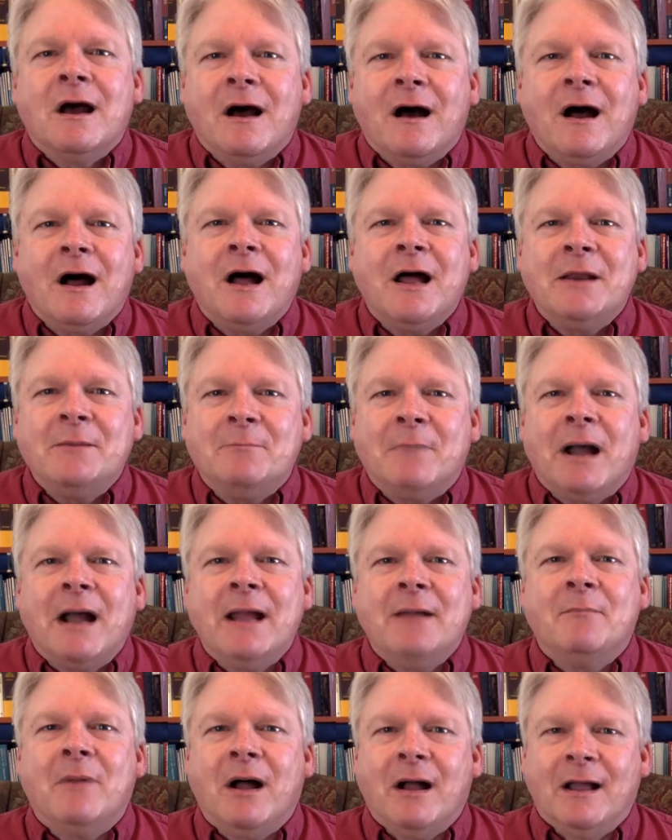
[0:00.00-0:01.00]
on
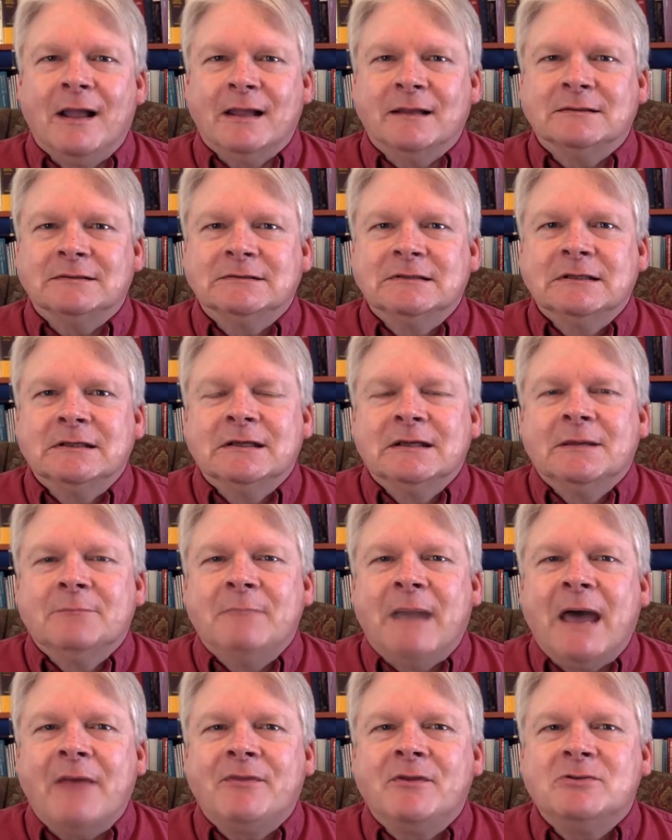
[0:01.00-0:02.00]
my mind,
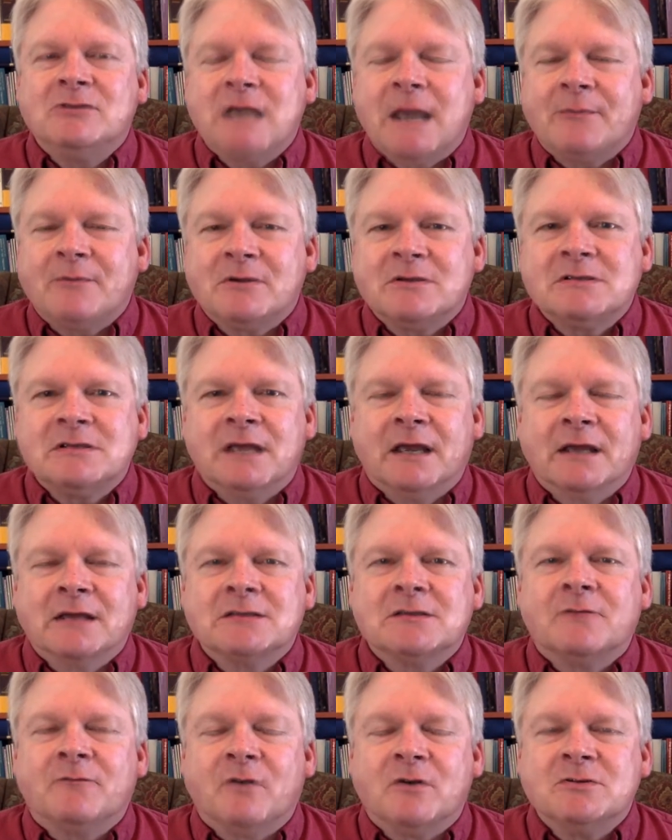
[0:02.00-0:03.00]
Matthew chapter
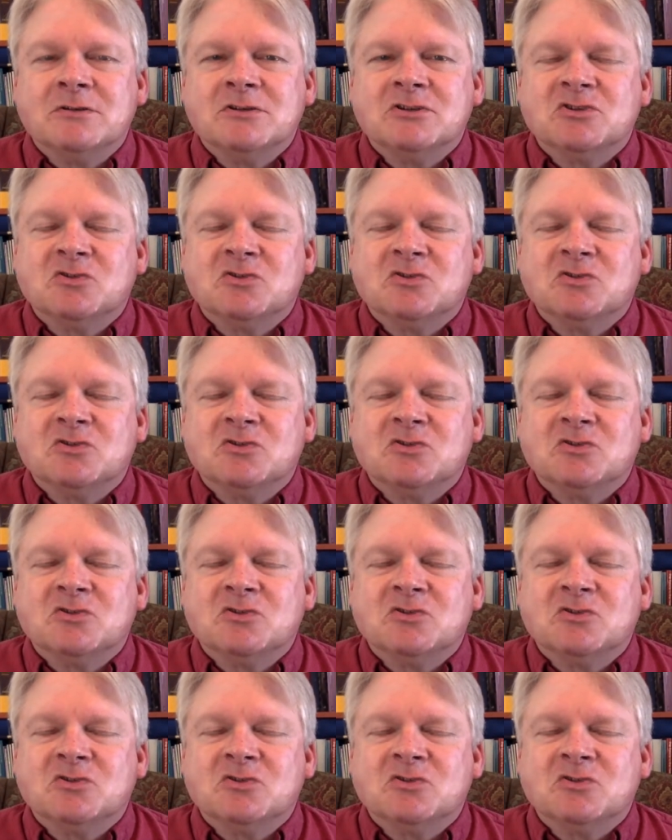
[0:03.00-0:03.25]
6, verses